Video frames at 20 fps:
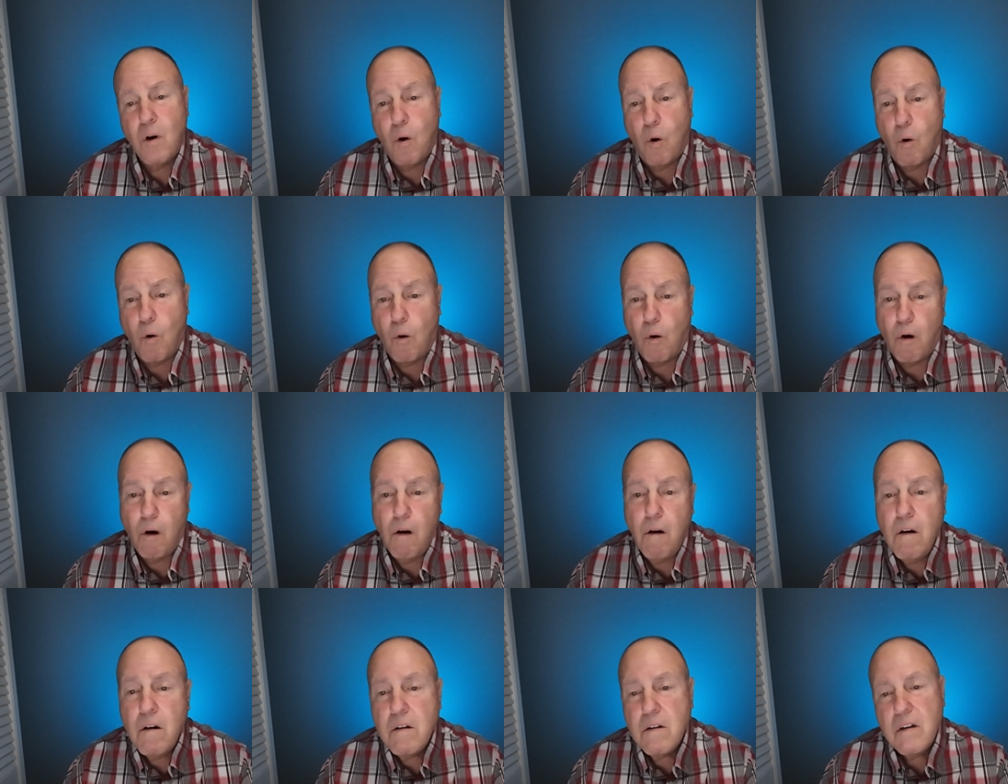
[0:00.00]

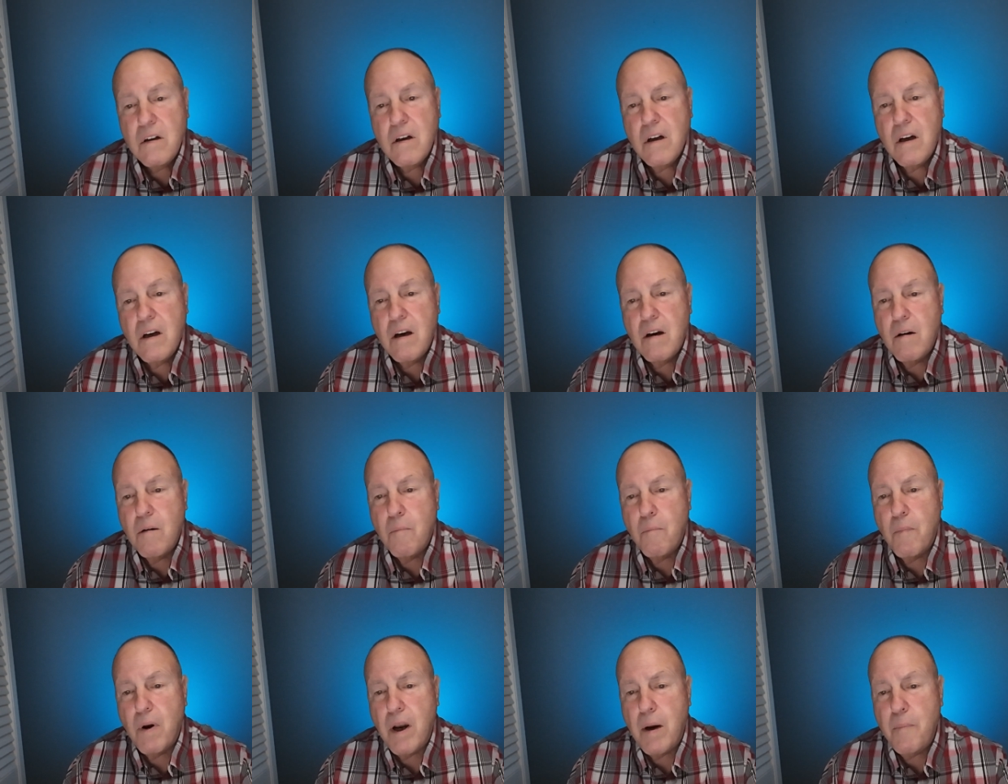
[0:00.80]
Or
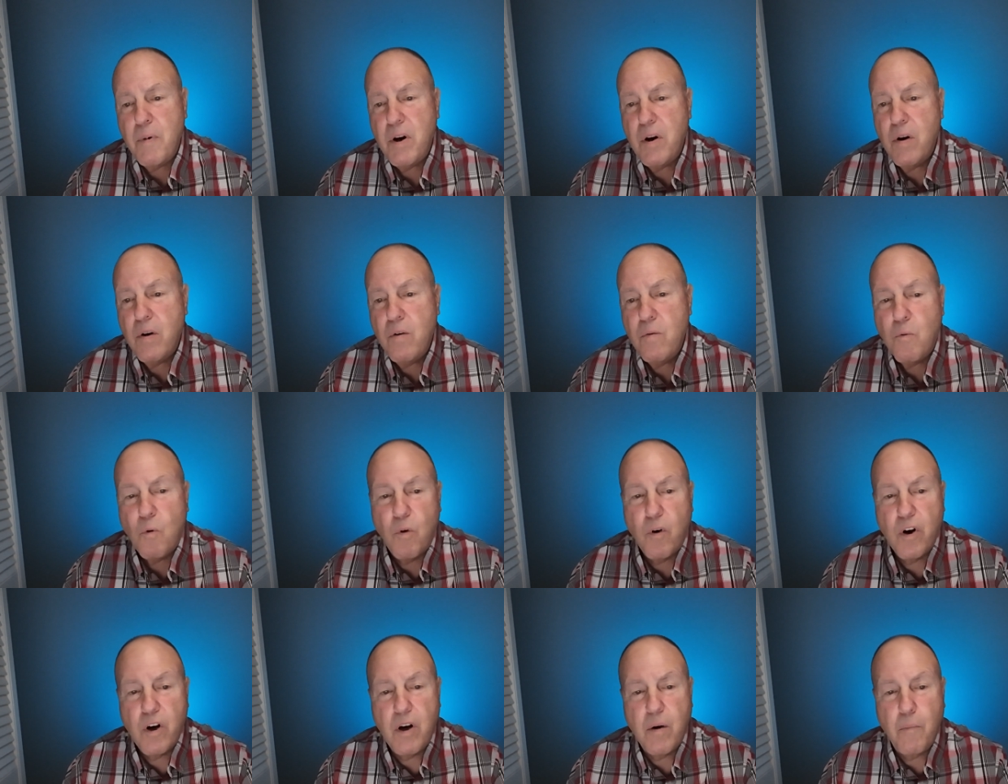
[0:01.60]
maybe you
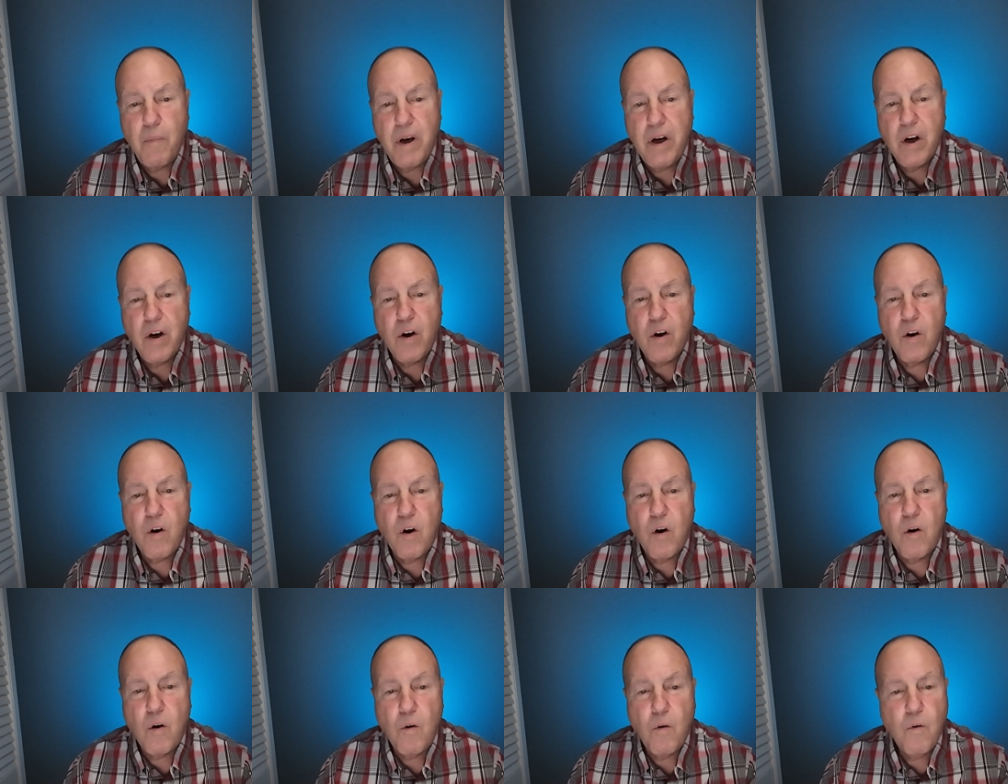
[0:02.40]
wanted to meet a
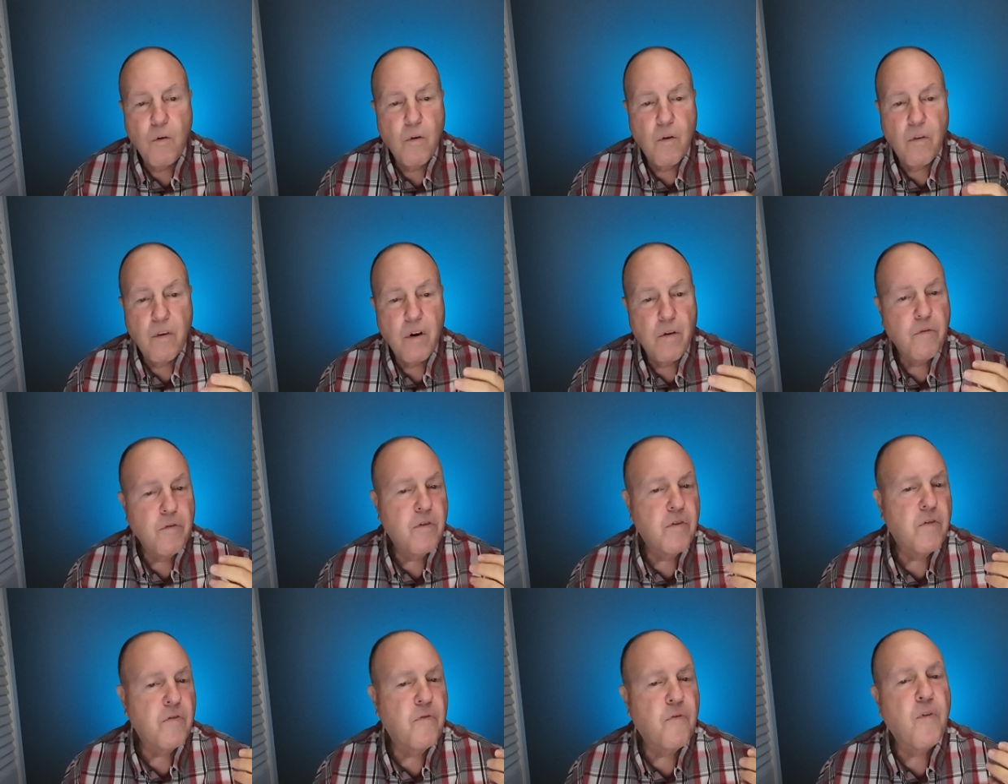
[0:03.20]
girl that was
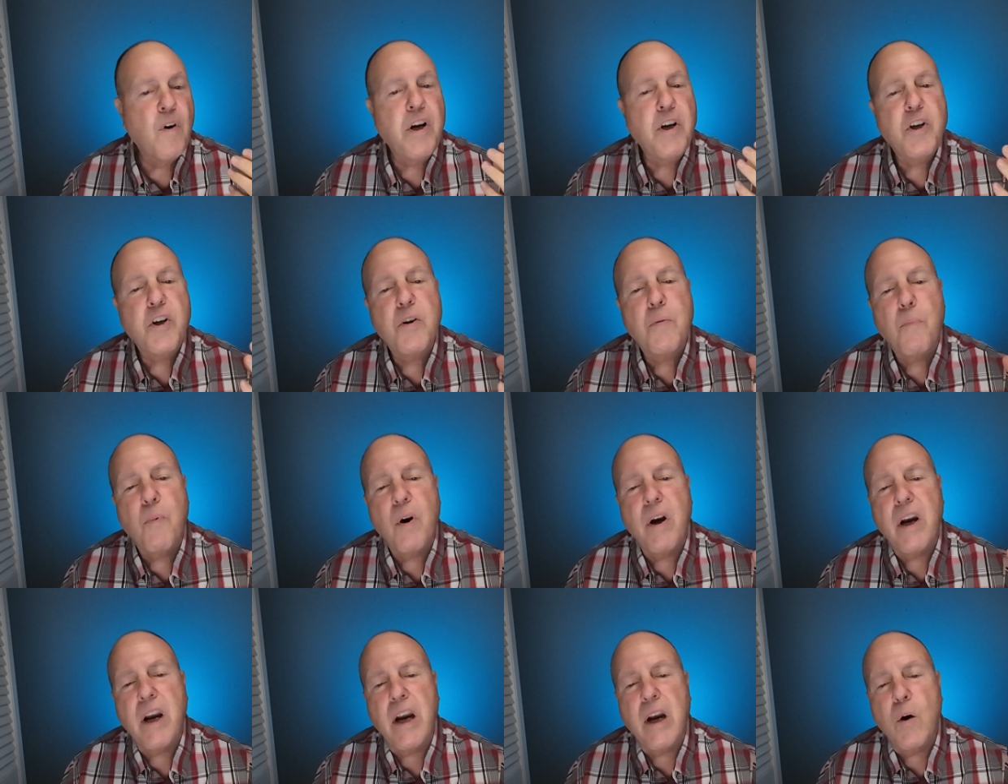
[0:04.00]

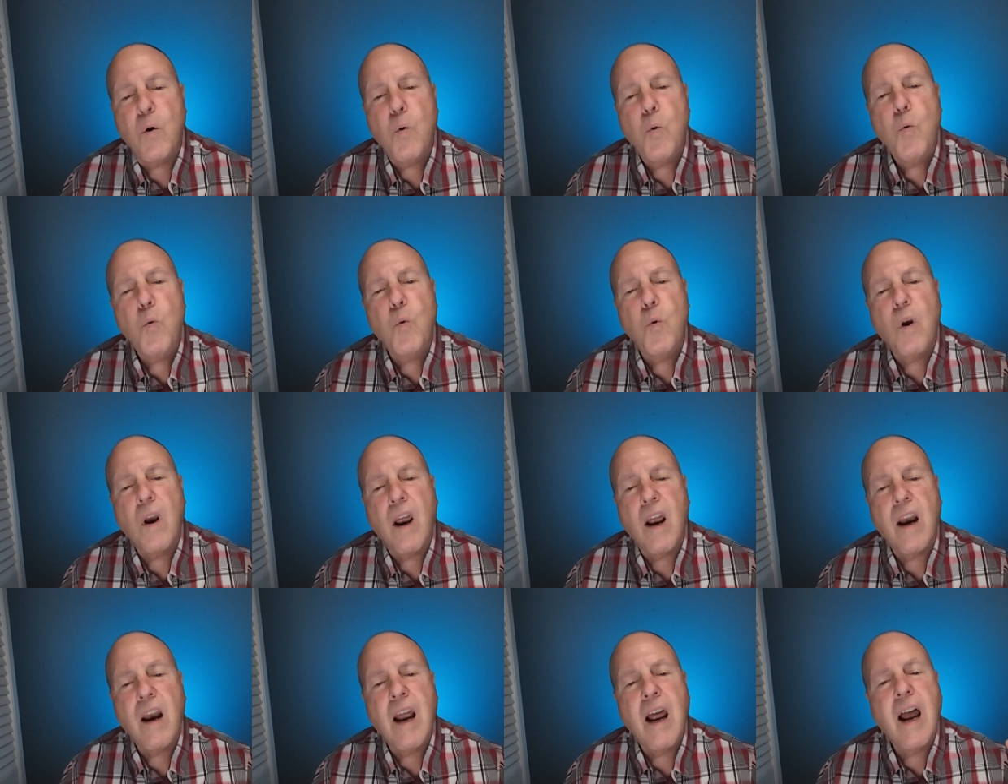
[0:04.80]
French-speaking, ooh
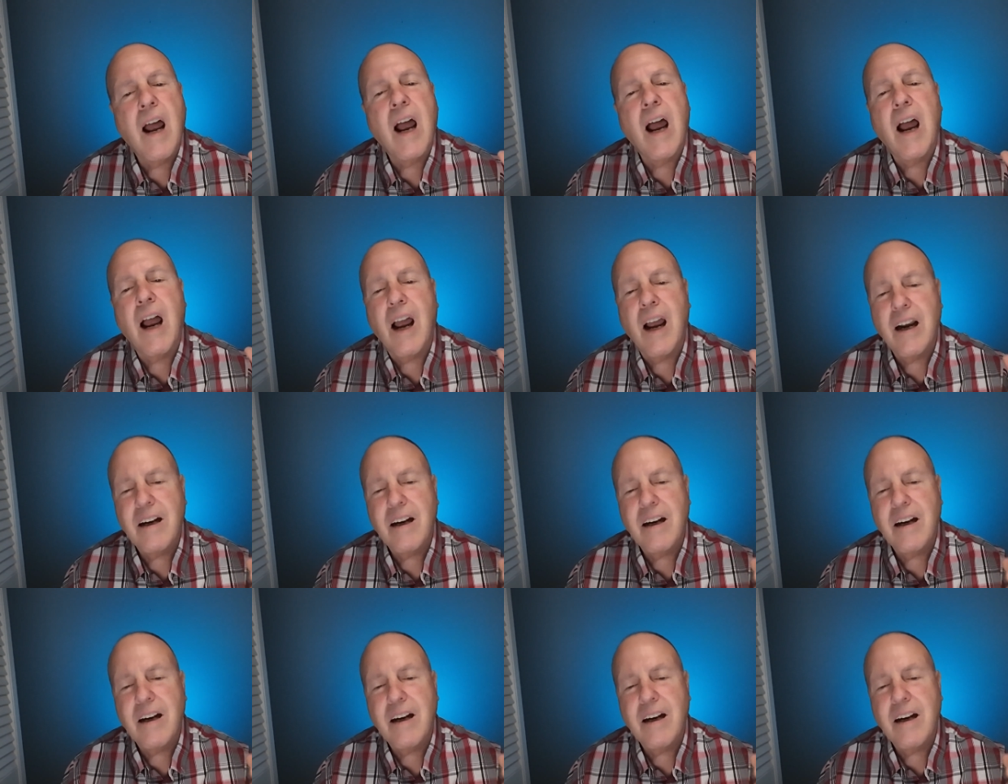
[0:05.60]
la la.